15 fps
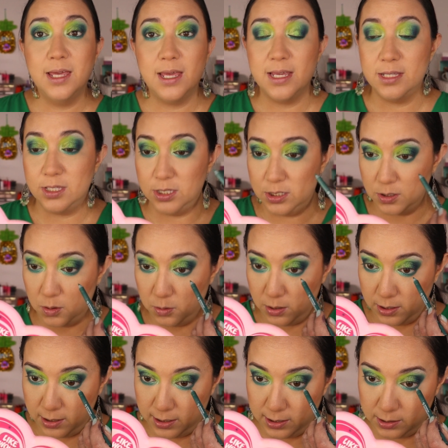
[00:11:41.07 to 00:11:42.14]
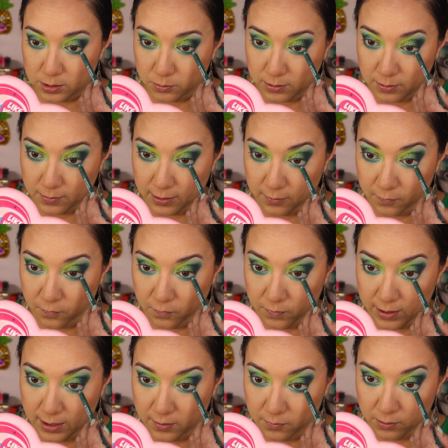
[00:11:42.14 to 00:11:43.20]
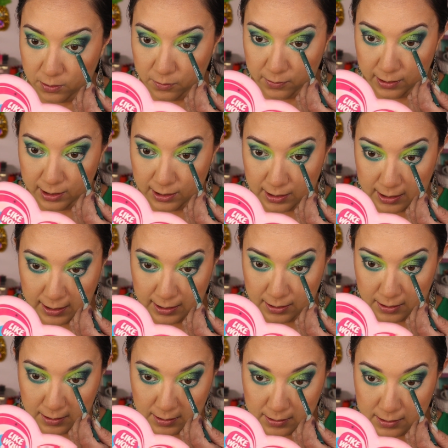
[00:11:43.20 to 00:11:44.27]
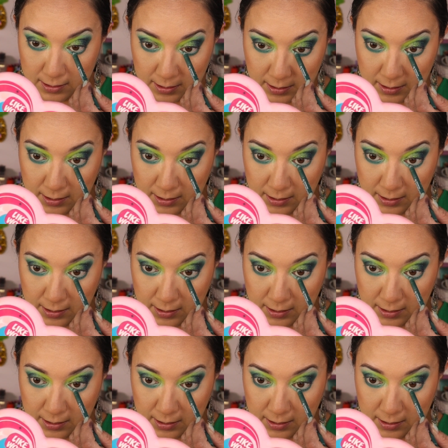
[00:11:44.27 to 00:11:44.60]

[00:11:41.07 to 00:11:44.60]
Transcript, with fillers: It's so good. It's one of my favorite green liners.